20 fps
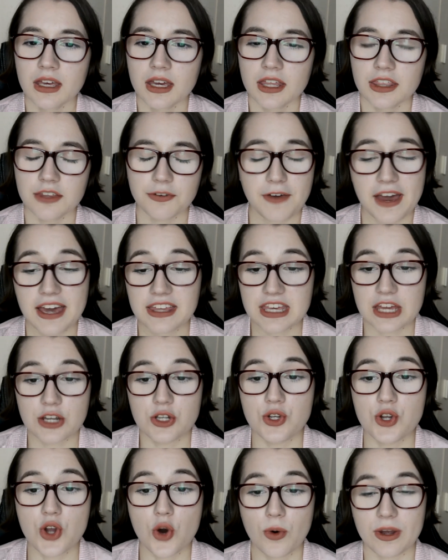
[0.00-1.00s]
the fact that
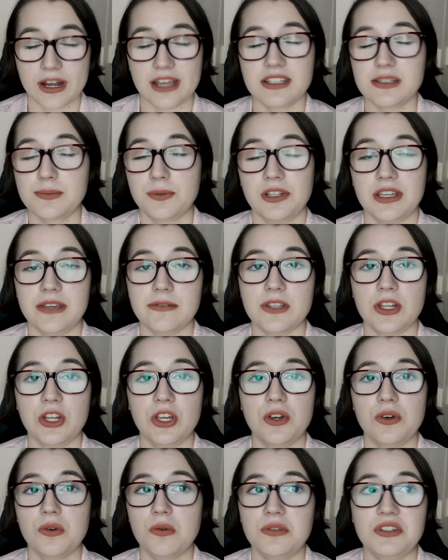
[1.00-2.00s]
no one else believes in
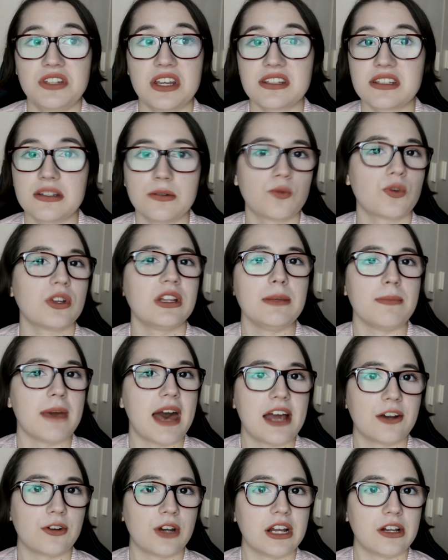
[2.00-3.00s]
you doesn't really
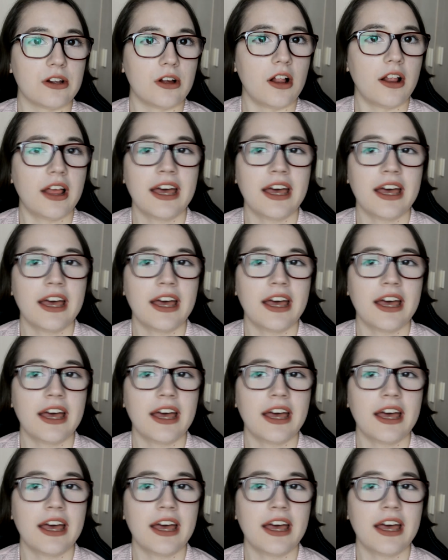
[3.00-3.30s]
matter at all.